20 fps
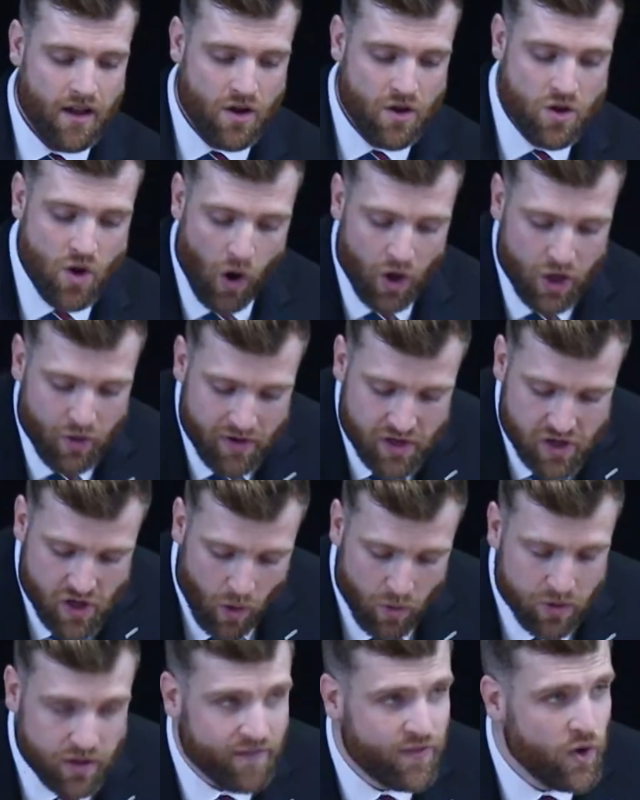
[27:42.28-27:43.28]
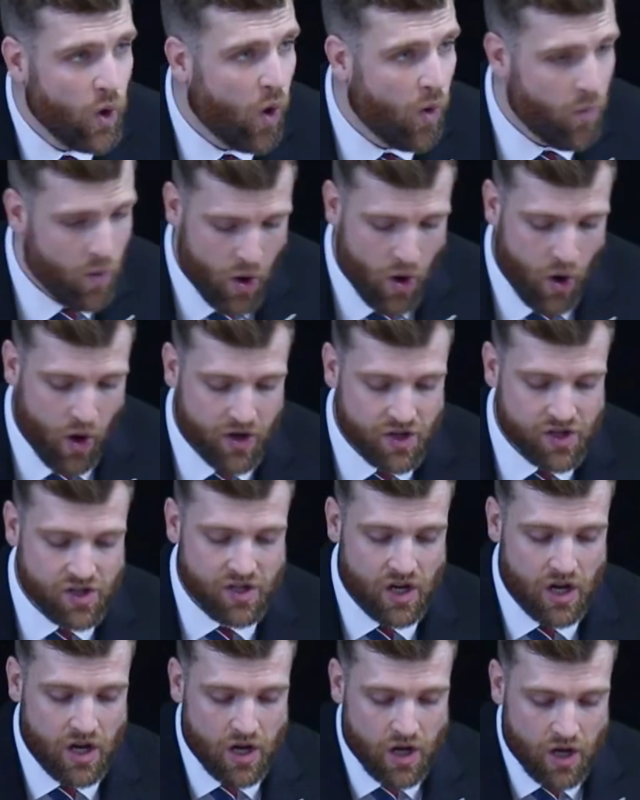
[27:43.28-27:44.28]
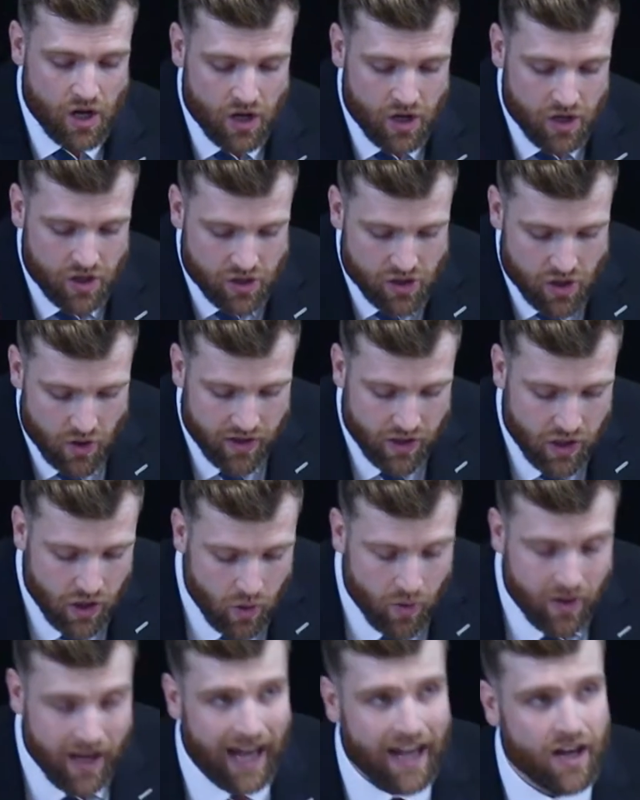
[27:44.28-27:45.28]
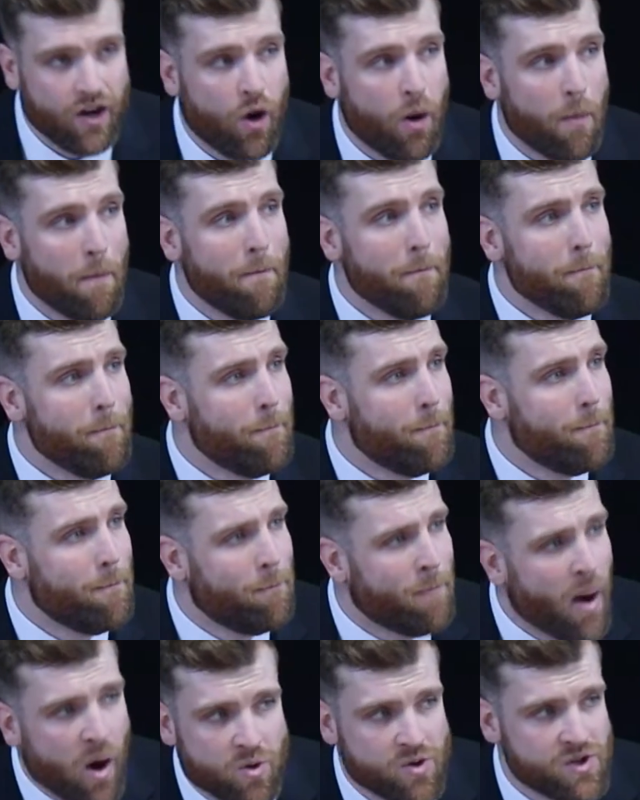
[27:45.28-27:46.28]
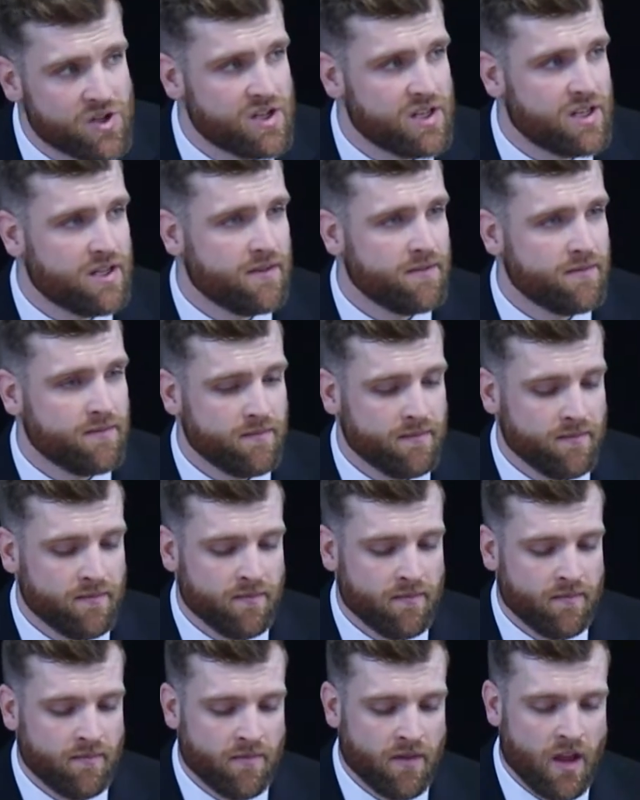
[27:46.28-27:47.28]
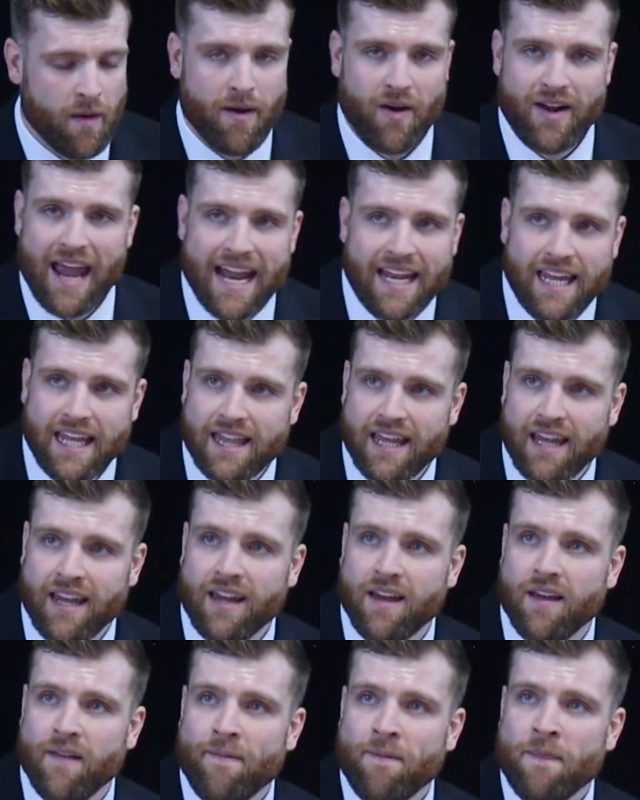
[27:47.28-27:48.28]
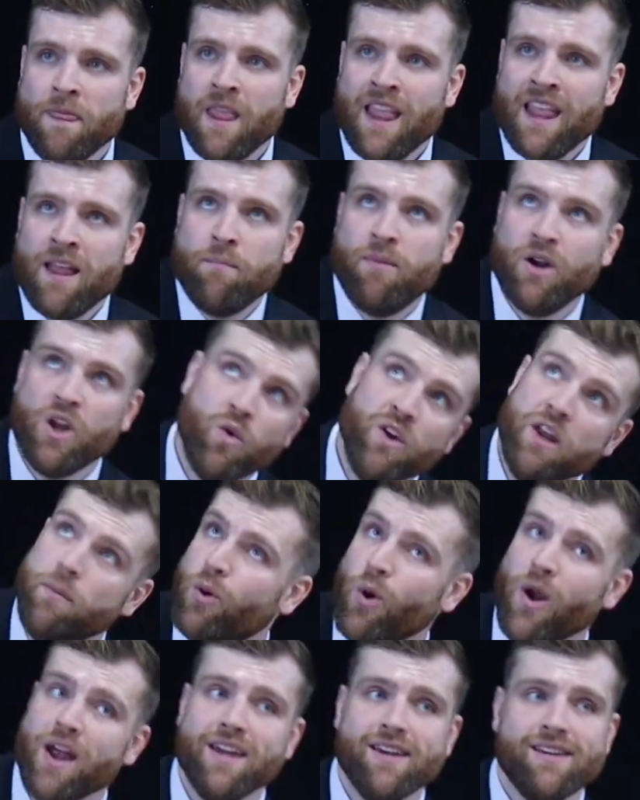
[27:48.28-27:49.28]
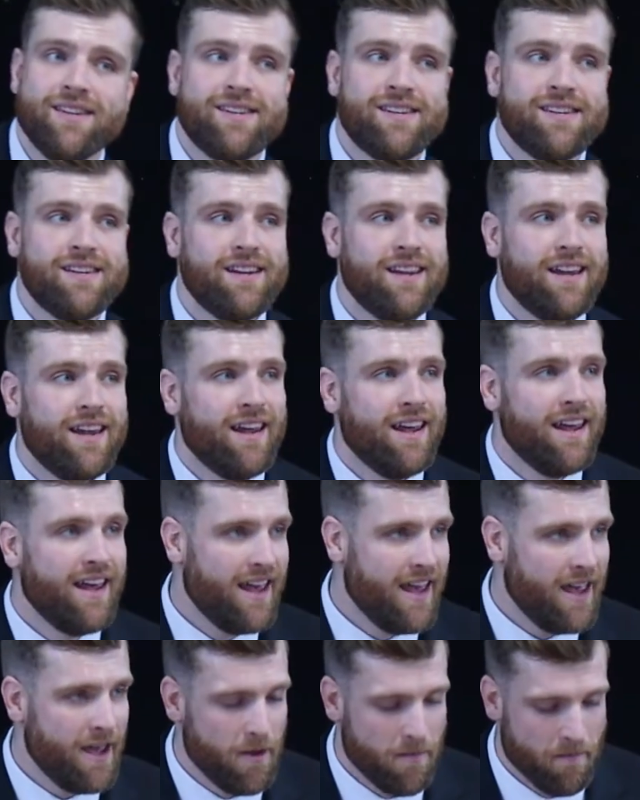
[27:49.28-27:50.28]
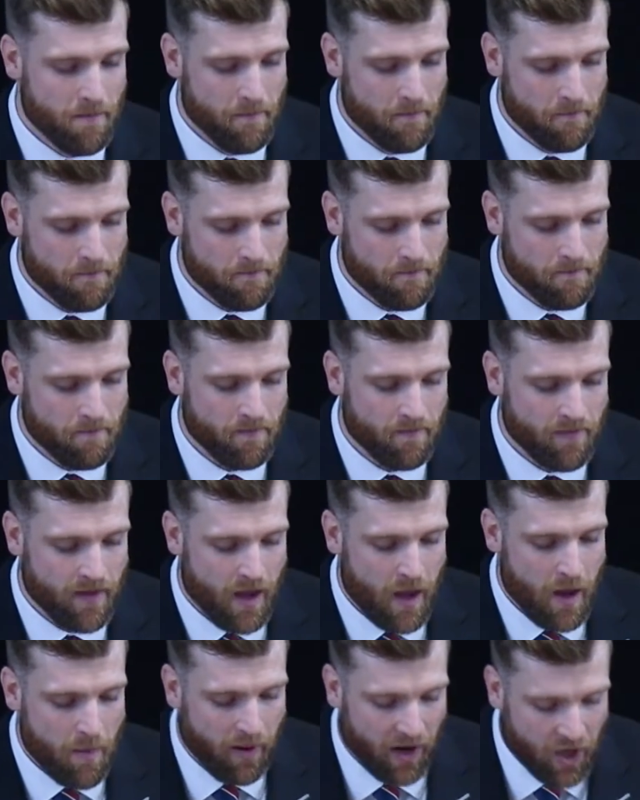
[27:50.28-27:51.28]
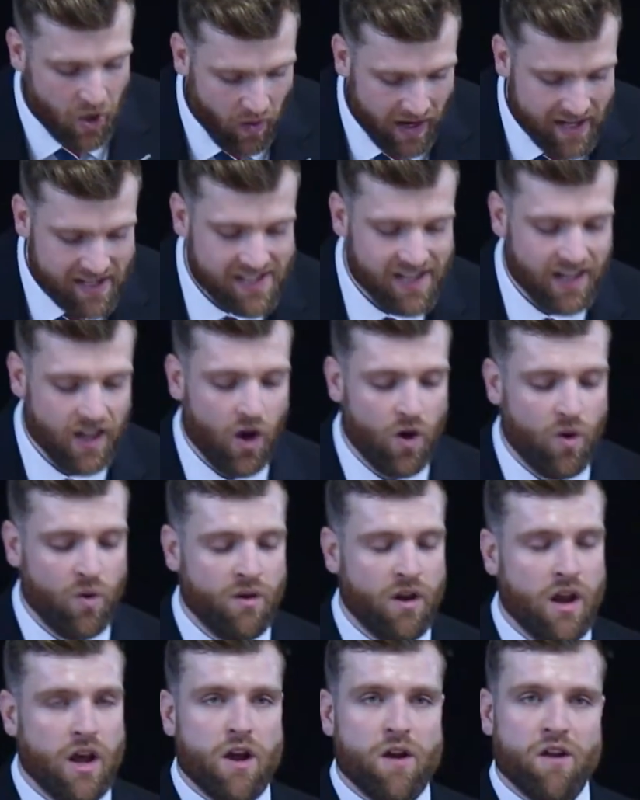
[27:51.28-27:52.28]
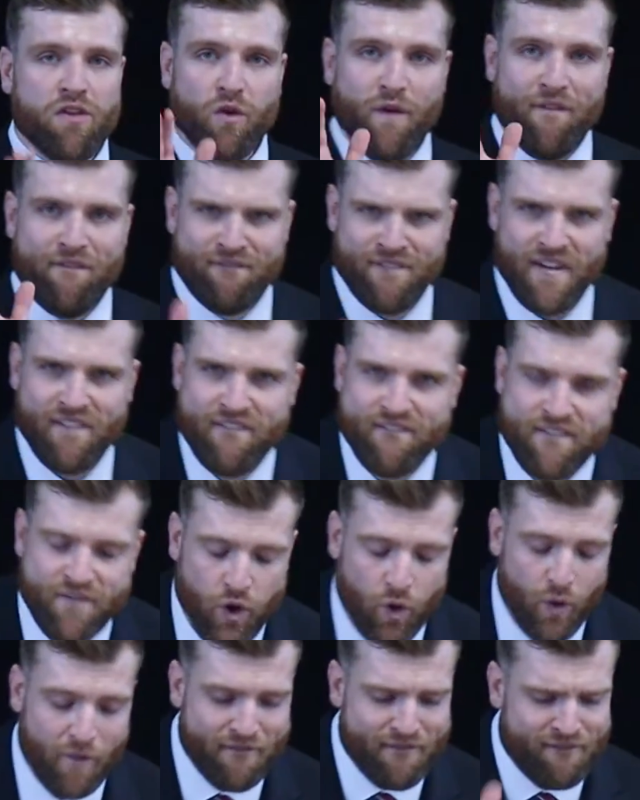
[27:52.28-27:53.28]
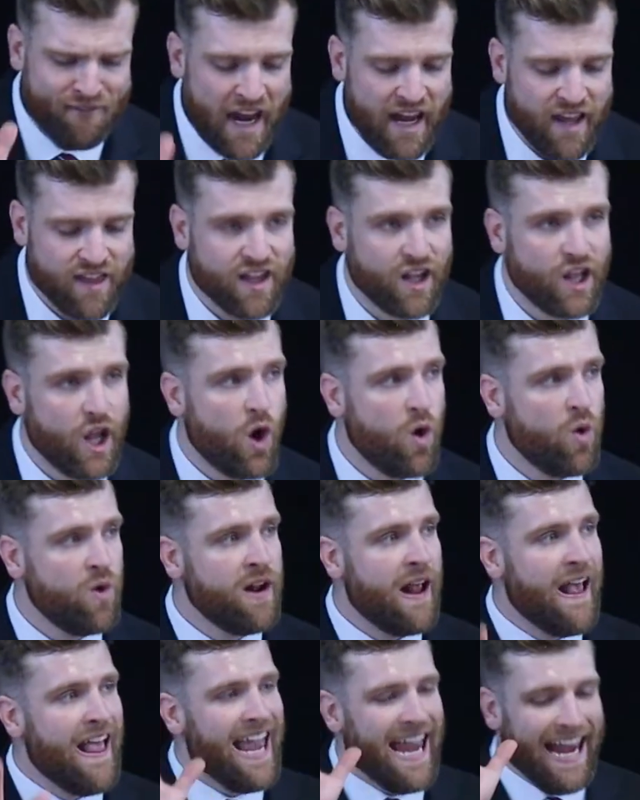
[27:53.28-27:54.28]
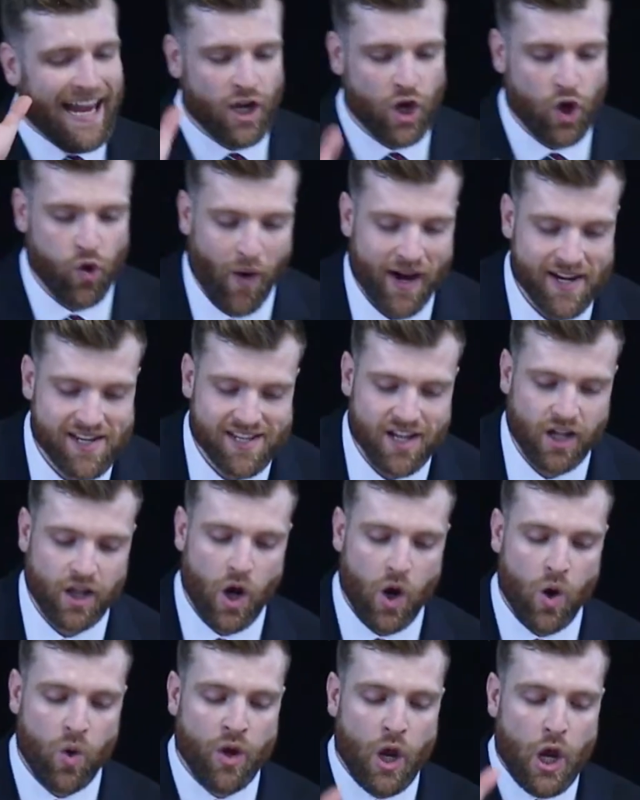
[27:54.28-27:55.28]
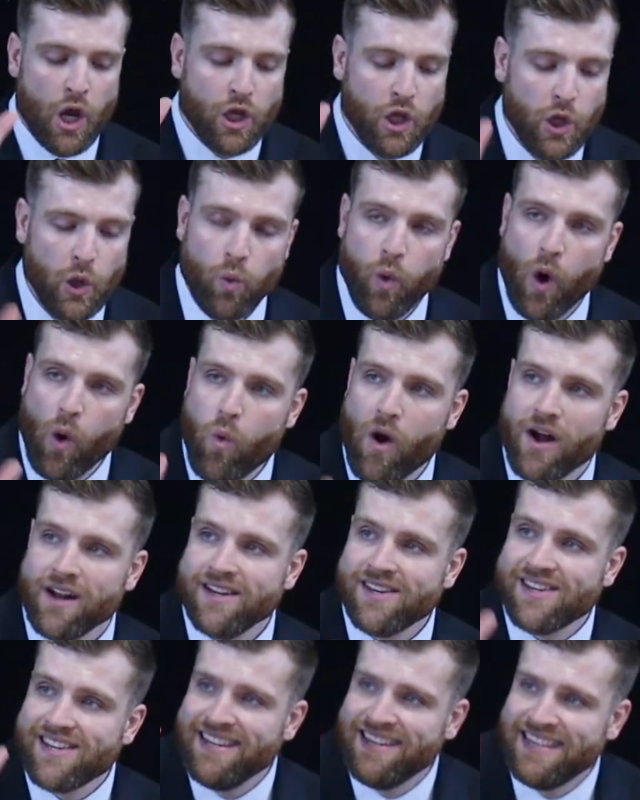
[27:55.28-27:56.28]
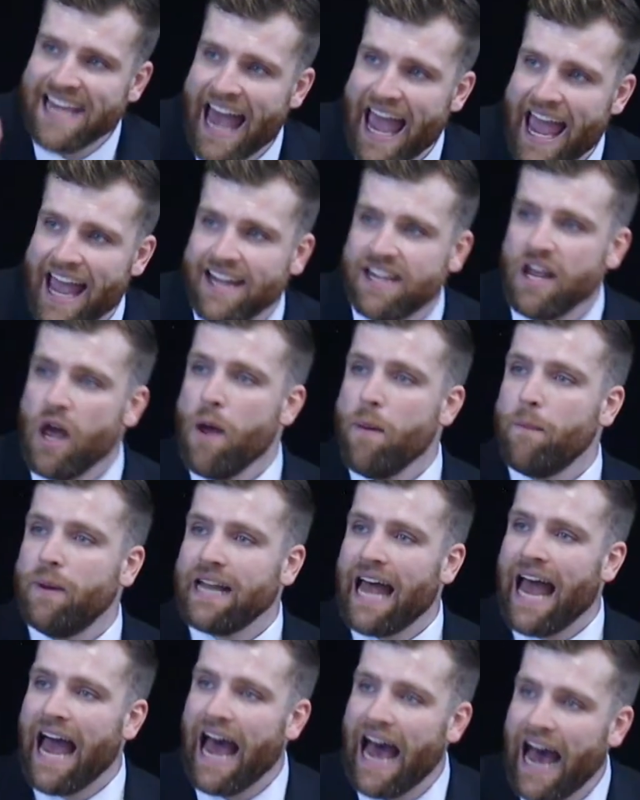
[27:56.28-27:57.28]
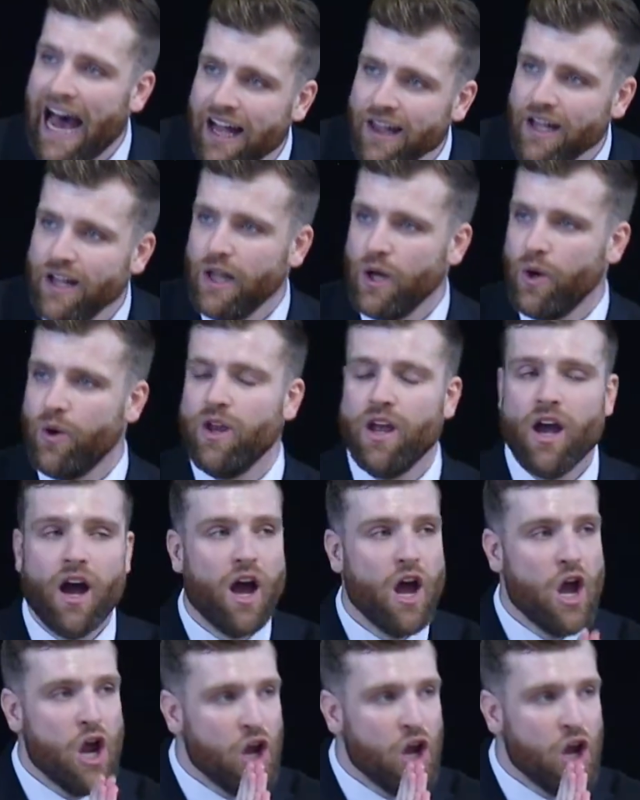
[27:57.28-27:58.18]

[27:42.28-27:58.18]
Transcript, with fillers: not a result of your works, so that you cannot boast about anything, but only praise Him. By grace alone, through, through faith alone, in Christ alone, you were once dead, but hallelujah,